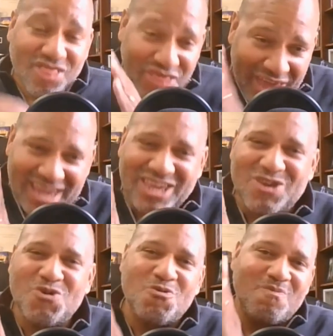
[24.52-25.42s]
Thank
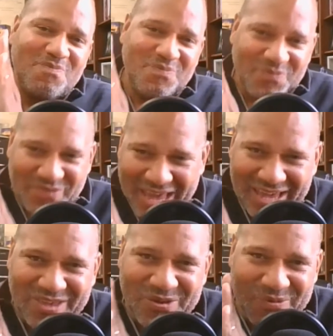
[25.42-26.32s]
you,
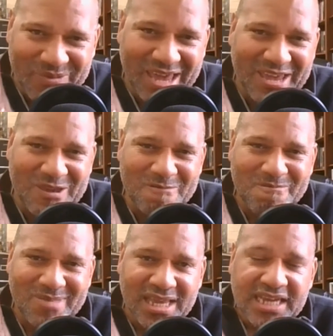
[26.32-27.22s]
thank you, thank you.
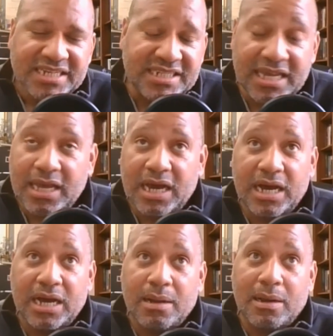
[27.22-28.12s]
See,
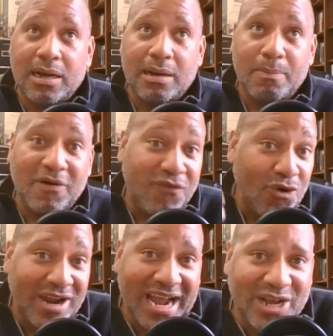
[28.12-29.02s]

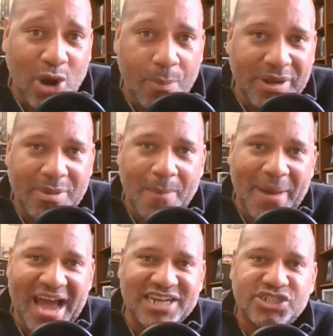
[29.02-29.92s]
before God called me to be a
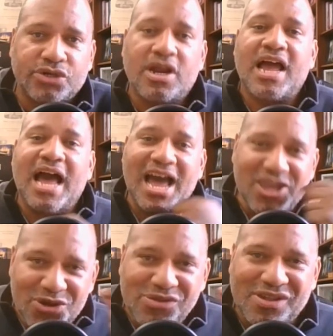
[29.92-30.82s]
pastor, I
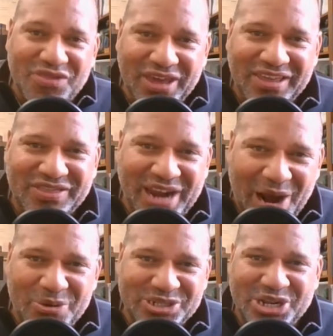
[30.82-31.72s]
used to think that
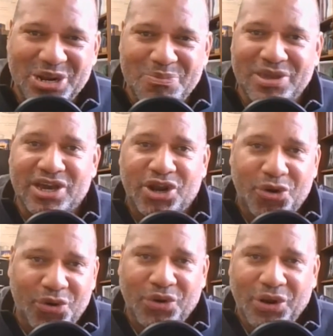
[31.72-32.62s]
I was going to be a
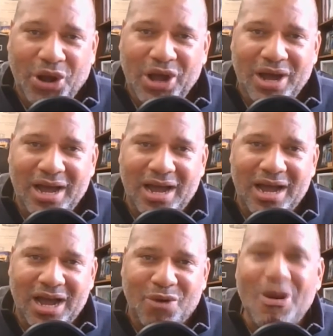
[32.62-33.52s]

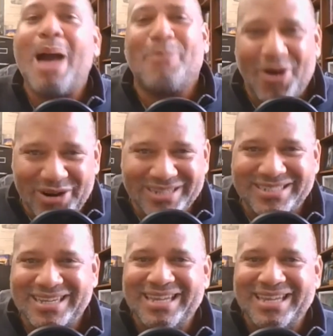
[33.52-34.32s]
rap artist.